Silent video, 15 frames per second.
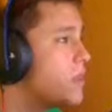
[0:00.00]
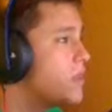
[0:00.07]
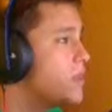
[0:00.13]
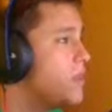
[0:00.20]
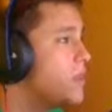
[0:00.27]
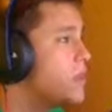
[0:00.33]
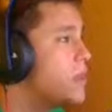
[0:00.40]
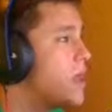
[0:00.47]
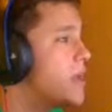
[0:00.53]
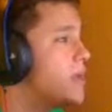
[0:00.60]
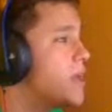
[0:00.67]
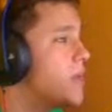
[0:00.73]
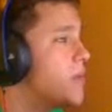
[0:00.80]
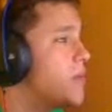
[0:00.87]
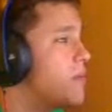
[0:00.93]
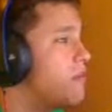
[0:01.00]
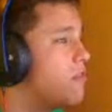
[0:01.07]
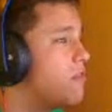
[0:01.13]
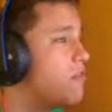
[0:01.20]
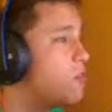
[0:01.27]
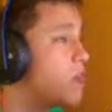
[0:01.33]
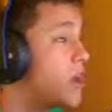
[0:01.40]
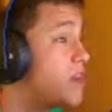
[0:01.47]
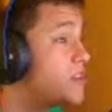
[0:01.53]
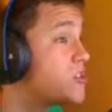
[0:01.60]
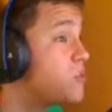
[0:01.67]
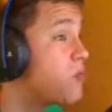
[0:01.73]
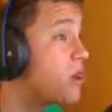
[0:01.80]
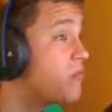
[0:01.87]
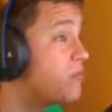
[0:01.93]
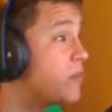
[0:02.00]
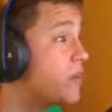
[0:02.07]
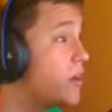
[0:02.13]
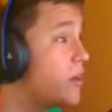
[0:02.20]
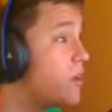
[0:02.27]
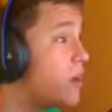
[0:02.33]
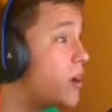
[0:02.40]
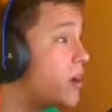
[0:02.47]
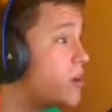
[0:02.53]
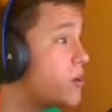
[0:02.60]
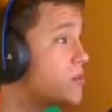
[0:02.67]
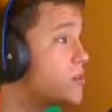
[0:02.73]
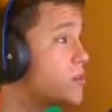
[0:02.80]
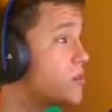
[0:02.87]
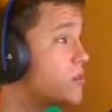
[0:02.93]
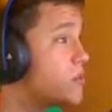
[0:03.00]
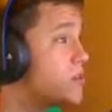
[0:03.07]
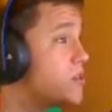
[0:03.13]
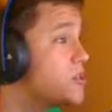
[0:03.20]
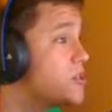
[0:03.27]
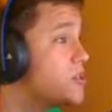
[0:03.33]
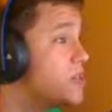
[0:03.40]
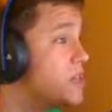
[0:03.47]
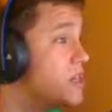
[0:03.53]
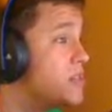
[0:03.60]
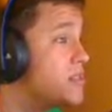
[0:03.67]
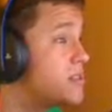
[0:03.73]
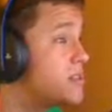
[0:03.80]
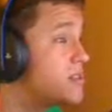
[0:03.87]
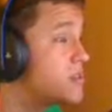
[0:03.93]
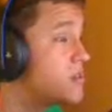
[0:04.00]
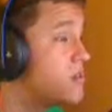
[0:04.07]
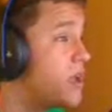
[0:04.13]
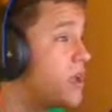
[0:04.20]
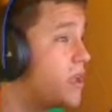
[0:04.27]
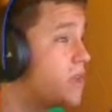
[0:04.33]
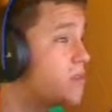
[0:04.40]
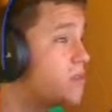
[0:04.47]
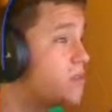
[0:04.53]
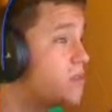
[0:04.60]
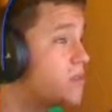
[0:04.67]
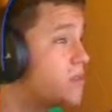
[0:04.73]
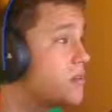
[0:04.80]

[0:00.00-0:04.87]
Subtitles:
The Bill Nye documentary breaks crowdfunding records. Jesus Christ.